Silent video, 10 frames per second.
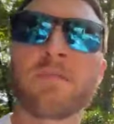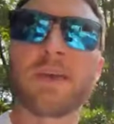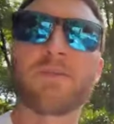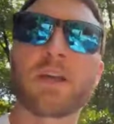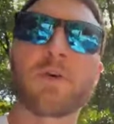
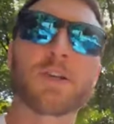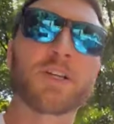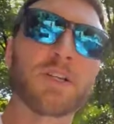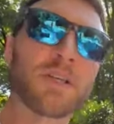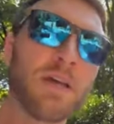If you have any
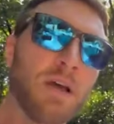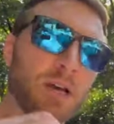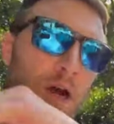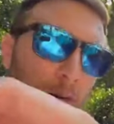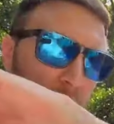questions,
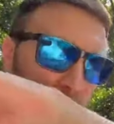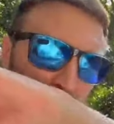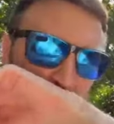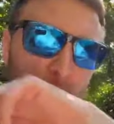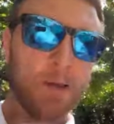
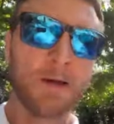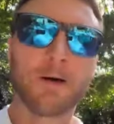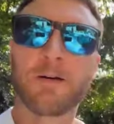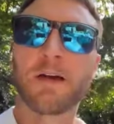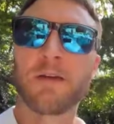comment
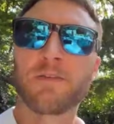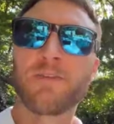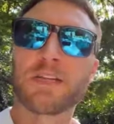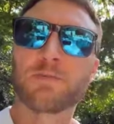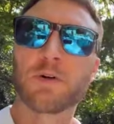on the
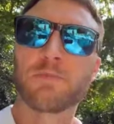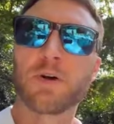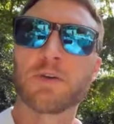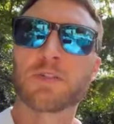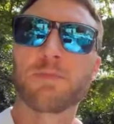Facebook
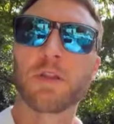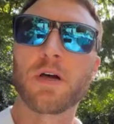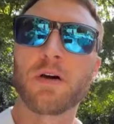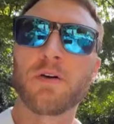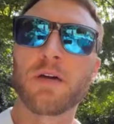post
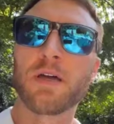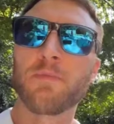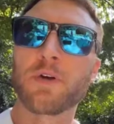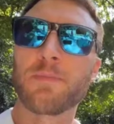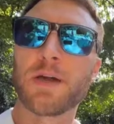below,
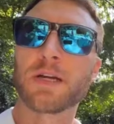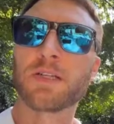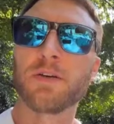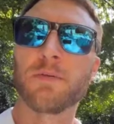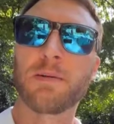and we'll get
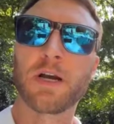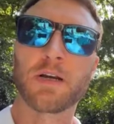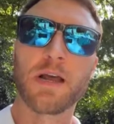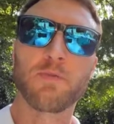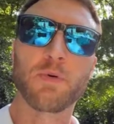back to you. I'm
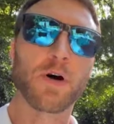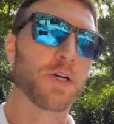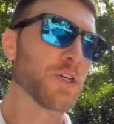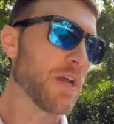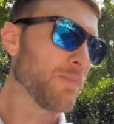Eric Knight with
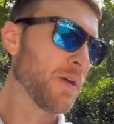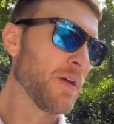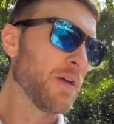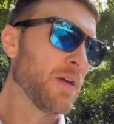WaterShape.